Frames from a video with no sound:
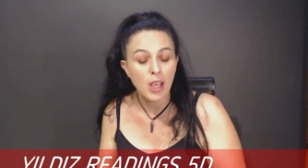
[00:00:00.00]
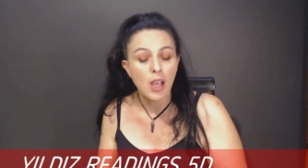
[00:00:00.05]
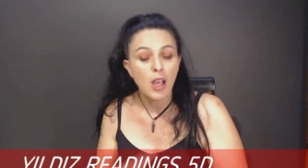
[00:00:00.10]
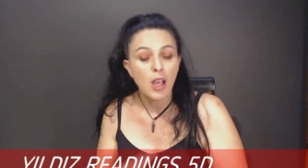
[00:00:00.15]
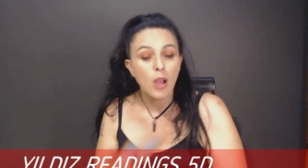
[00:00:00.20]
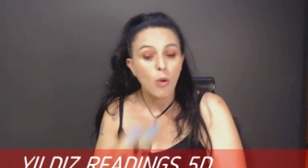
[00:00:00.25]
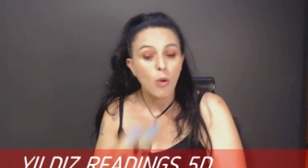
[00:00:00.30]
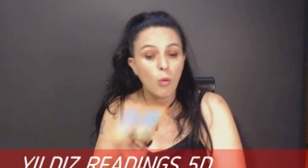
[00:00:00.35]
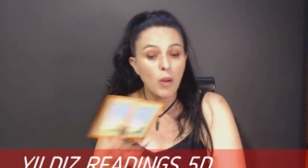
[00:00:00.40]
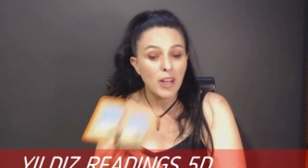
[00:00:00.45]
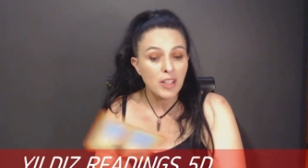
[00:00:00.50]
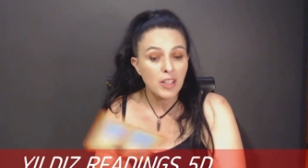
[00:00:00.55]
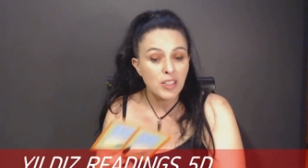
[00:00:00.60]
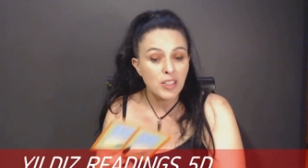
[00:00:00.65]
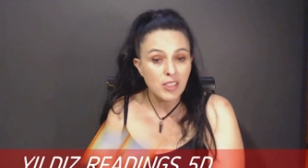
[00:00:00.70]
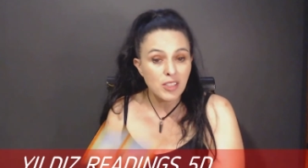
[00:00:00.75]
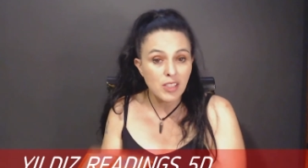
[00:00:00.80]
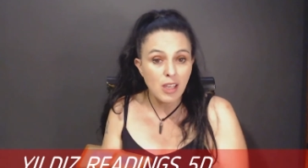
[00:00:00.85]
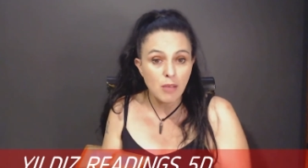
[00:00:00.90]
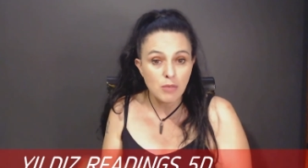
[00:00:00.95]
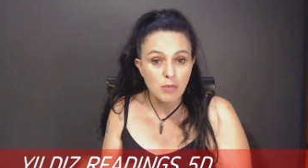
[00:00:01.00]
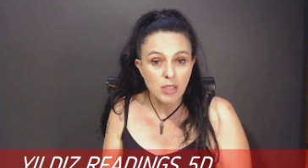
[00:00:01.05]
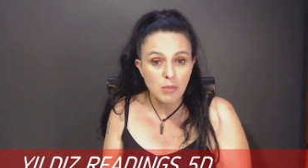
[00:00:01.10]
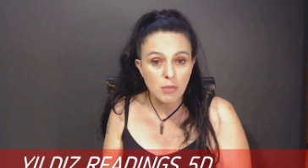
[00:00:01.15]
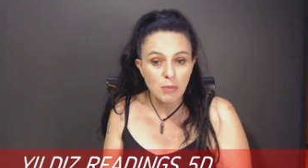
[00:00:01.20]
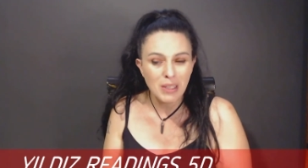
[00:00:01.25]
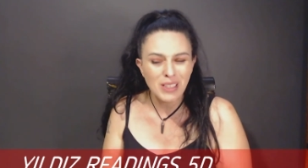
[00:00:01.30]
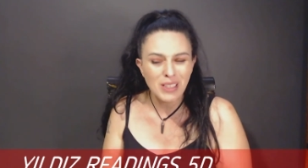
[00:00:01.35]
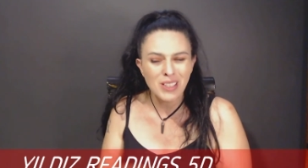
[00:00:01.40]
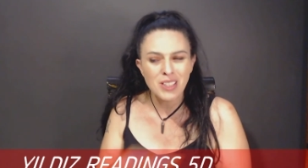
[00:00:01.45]
When it does come to
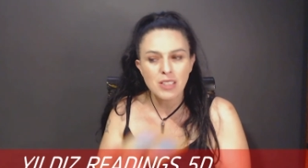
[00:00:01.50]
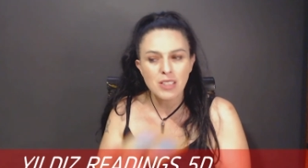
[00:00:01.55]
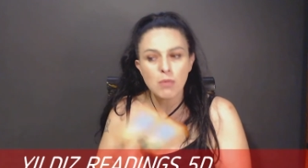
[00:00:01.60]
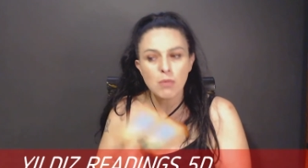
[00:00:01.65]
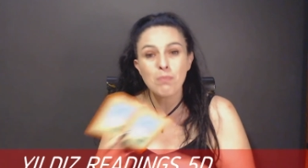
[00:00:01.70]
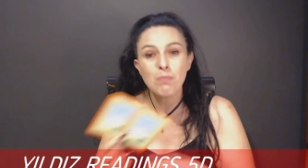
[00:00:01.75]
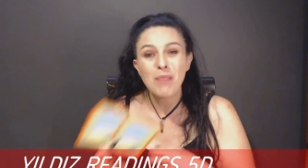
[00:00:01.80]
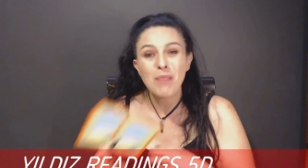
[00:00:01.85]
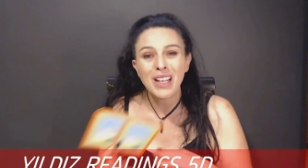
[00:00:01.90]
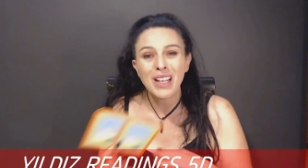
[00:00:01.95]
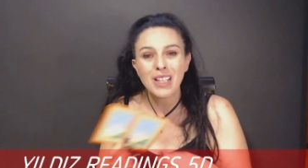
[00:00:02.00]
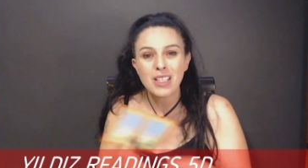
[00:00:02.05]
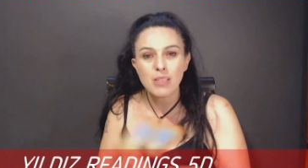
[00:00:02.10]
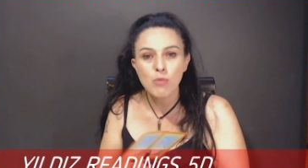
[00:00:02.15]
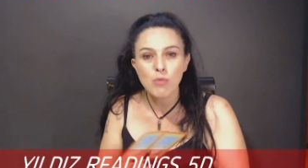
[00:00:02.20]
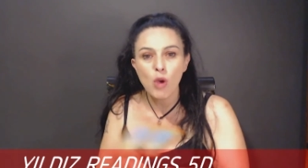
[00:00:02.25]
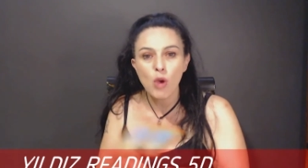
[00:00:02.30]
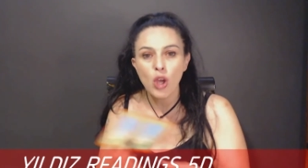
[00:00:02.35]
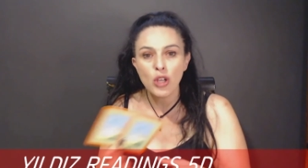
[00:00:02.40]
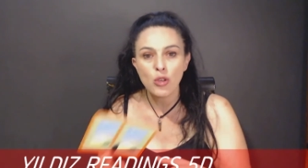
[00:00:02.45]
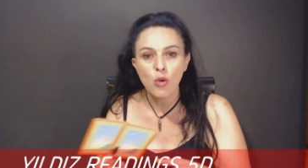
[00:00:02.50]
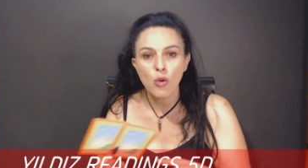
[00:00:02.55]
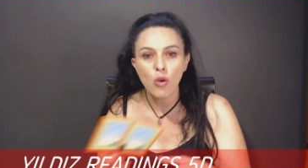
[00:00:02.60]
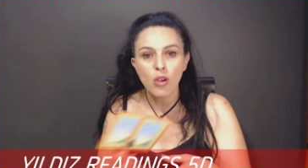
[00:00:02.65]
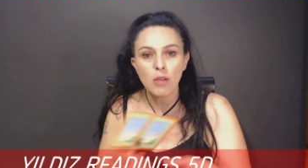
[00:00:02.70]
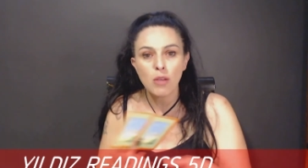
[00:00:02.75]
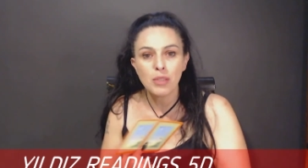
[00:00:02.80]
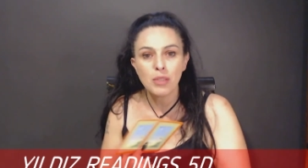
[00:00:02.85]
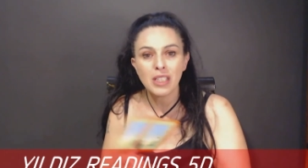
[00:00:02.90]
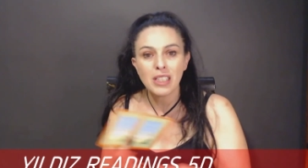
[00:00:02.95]
balance, balance might not
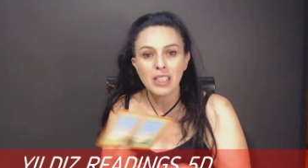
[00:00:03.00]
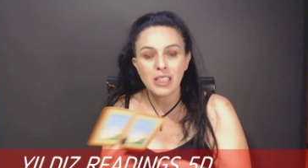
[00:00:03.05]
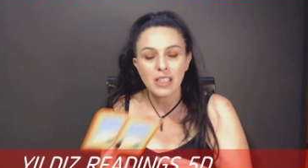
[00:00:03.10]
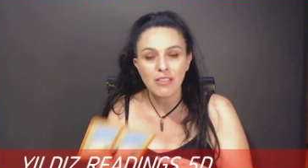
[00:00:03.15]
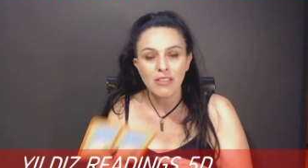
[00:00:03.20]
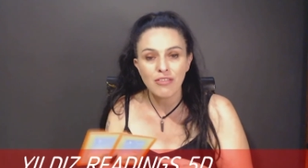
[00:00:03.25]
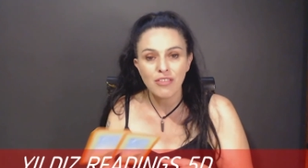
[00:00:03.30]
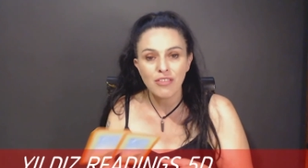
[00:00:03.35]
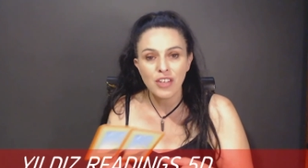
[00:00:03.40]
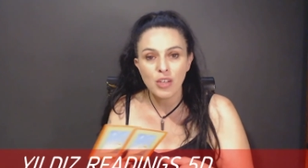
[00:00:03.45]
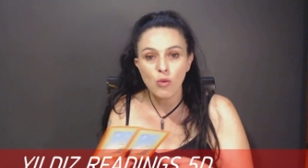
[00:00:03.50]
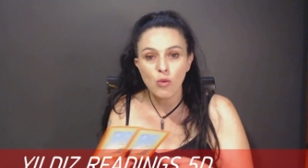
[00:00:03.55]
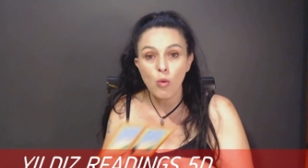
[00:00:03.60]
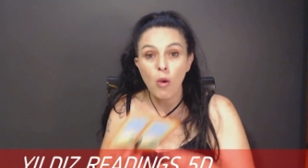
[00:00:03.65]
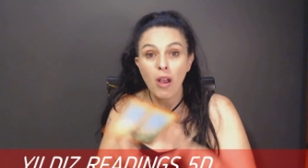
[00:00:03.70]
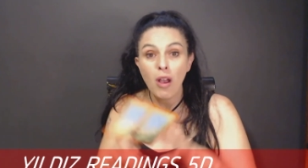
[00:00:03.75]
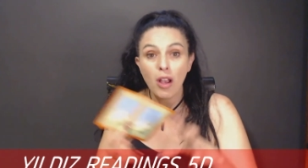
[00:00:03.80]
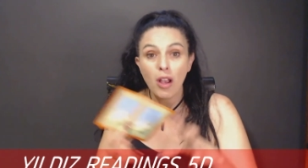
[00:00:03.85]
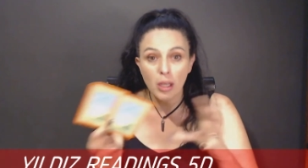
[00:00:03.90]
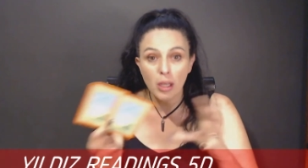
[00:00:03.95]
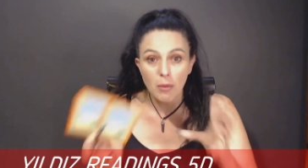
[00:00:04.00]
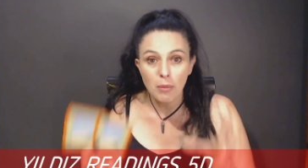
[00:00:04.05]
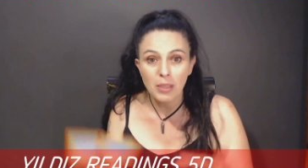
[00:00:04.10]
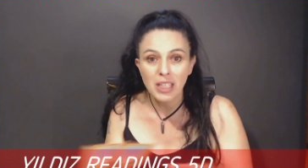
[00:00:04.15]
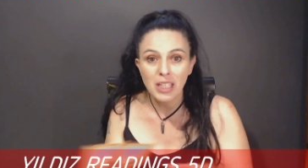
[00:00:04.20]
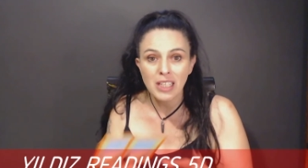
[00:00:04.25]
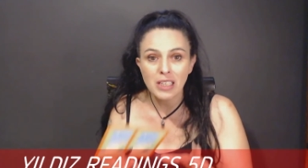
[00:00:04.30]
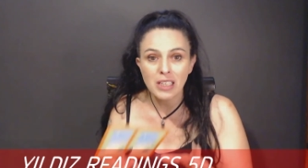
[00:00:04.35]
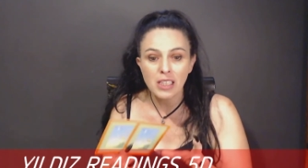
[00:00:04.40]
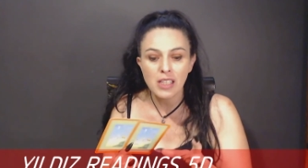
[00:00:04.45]
completely feel
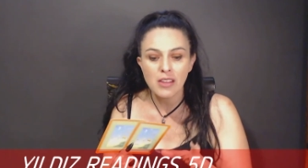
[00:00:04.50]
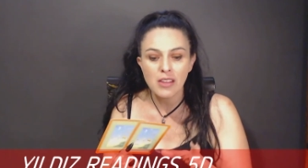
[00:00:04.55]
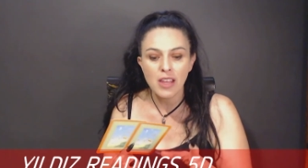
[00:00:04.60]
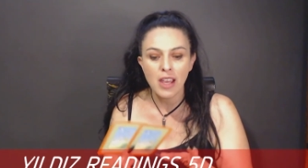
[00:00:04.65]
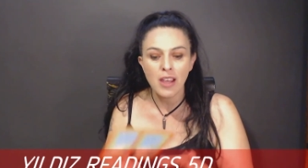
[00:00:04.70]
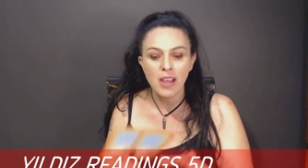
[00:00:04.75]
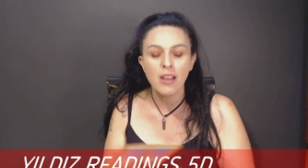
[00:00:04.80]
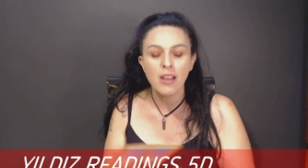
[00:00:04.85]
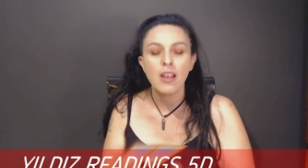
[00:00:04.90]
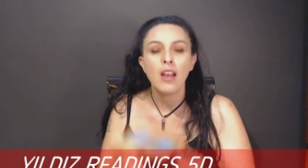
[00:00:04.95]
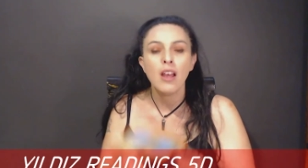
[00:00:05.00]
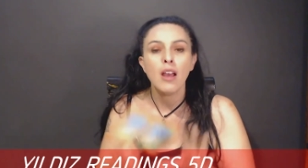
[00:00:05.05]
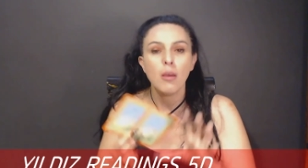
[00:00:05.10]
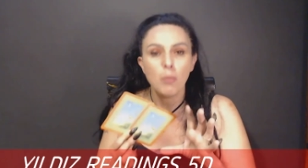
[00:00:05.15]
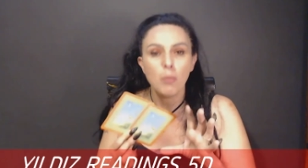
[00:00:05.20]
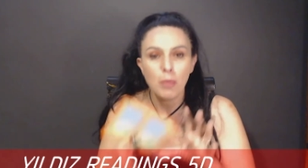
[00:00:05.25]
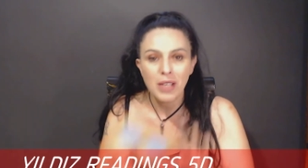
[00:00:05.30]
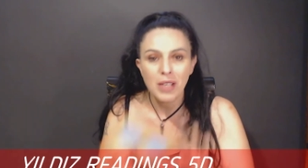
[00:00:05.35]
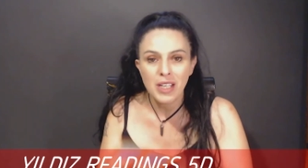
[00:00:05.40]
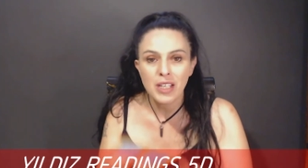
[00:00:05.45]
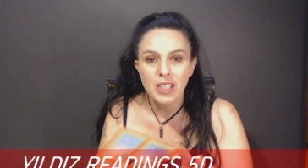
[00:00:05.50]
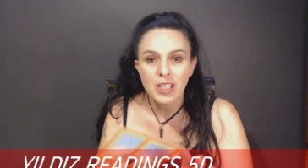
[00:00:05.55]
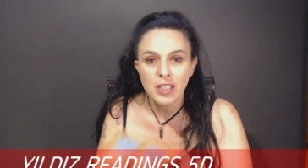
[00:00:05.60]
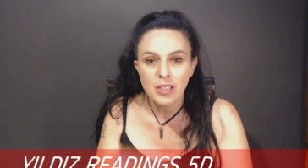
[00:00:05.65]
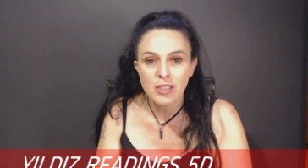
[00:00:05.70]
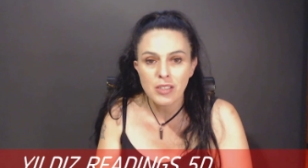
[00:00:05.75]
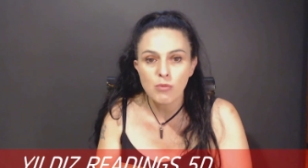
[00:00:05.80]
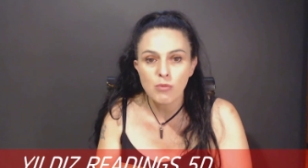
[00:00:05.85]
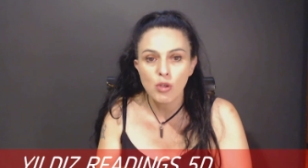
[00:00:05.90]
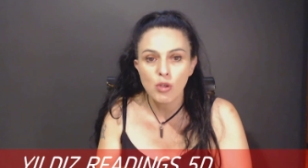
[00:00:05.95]
completely there, but it
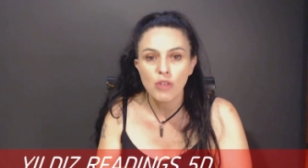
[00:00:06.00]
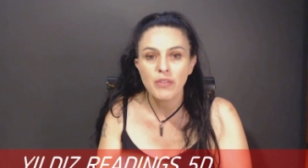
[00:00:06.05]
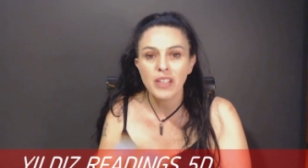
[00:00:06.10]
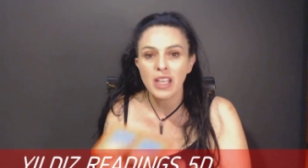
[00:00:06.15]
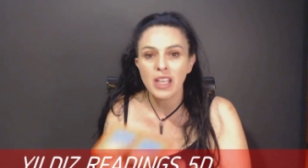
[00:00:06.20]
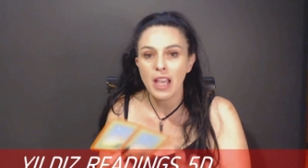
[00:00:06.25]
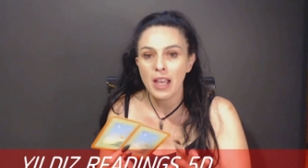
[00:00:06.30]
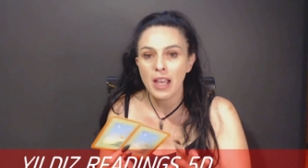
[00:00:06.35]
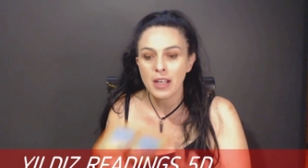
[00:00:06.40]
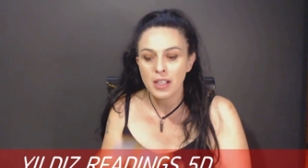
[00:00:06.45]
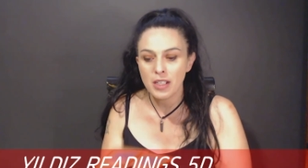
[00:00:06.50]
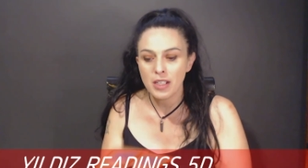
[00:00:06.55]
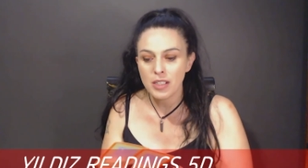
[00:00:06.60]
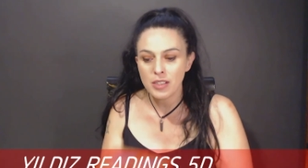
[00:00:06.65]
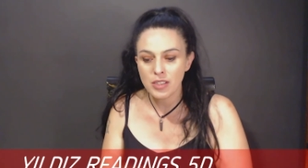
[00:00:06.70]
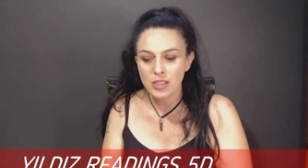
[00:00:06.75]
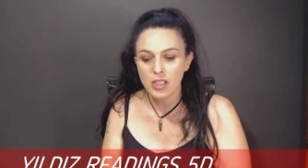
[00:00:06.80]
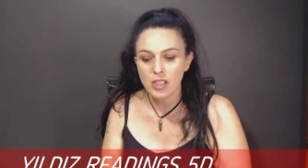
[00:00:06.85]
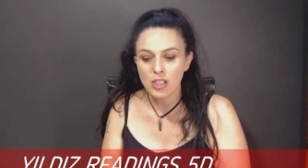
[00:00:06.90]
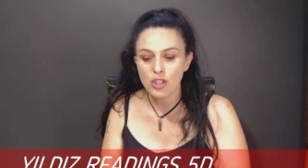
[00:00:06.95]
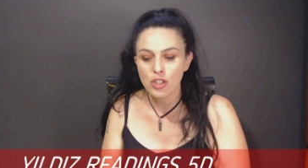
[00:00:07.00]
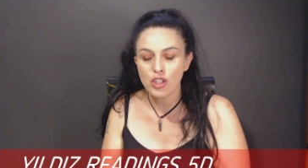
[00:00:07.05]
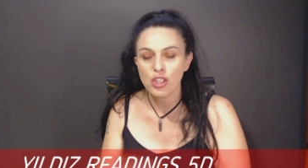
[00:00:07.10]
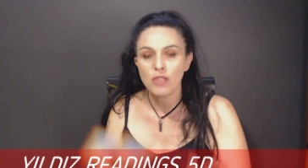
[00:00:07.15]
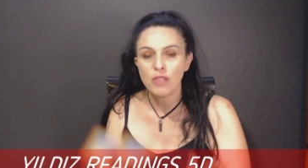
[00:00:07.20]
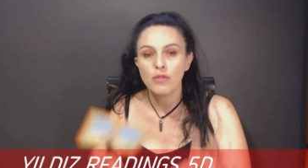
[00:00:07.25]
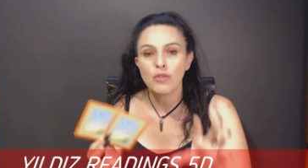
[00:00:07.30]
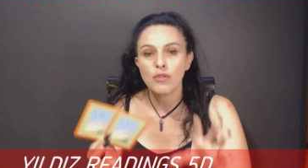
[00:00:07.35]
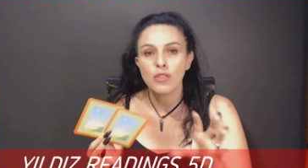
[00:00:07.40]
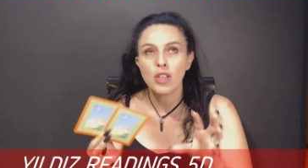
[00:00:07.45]
is moving and it is going to
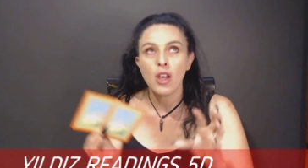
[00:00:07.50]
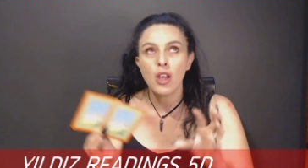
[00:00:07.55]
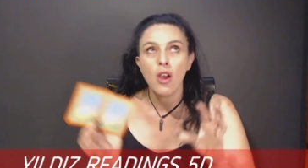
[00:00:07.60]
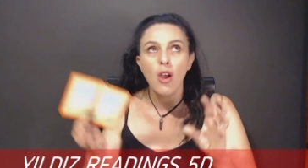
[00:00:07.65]
shift.